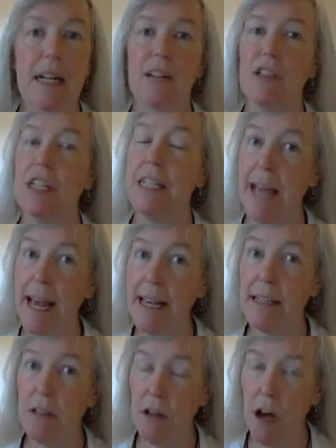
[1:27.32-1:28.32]
Now today
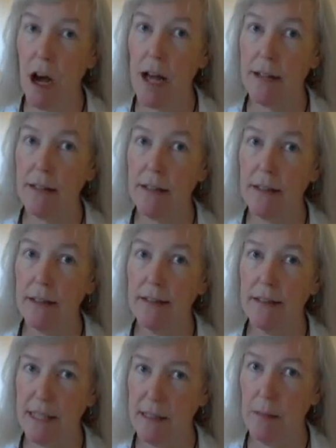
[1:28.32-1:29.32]

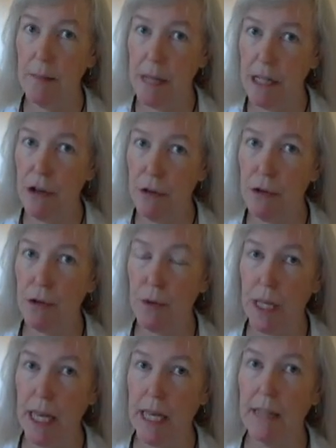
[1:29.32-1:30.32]
doesn't mean
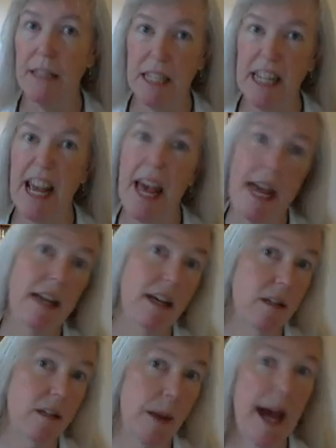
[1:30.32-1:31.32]
usually. Today
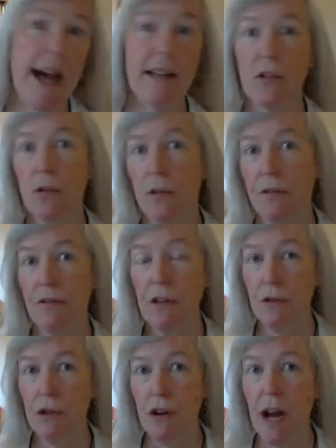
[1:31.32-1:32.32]
is past or
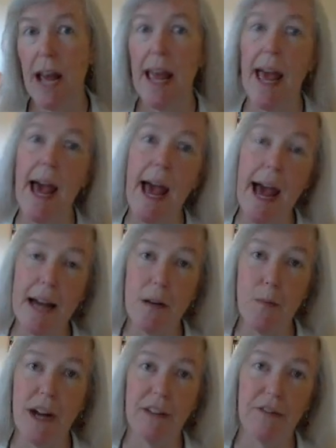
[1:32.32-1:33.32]
future. I had
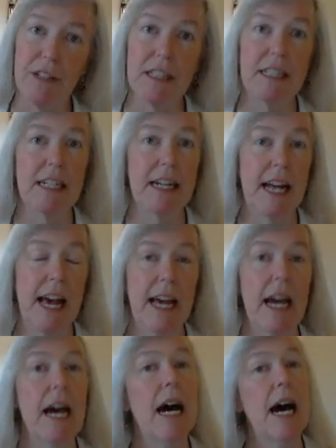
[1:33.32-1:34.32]
breakfast
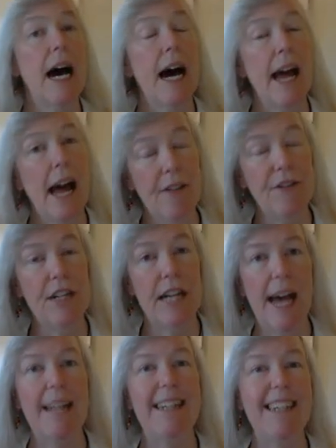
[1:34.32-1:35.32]
today. I haven't
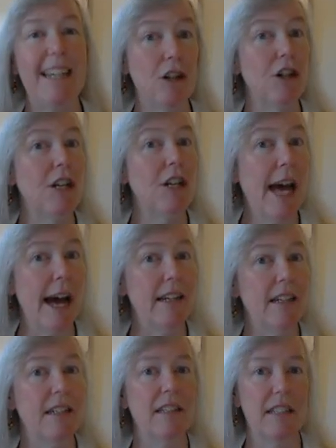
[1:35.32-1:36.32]
had dinner
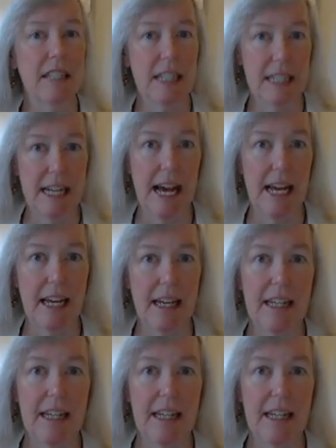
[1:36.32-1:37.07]
yet today.